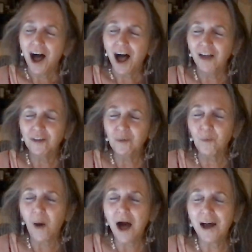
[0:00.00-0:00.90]
on the
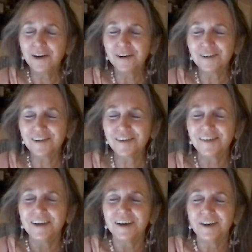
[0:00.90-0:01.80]
waters
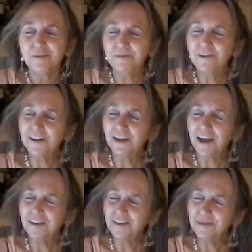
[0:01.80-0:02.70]
fill
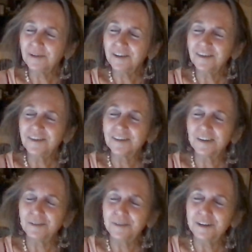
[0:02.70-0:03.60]
us with a
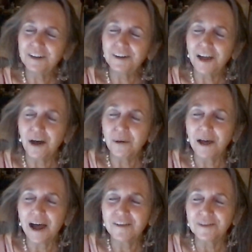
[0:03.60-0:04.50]
silvery glow
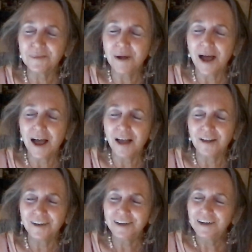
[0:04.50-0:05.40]
as well,
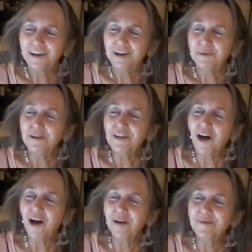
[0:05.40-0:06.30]
with
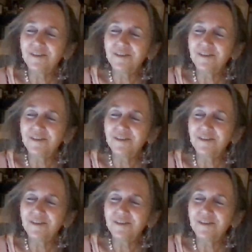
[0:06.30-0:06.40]
harm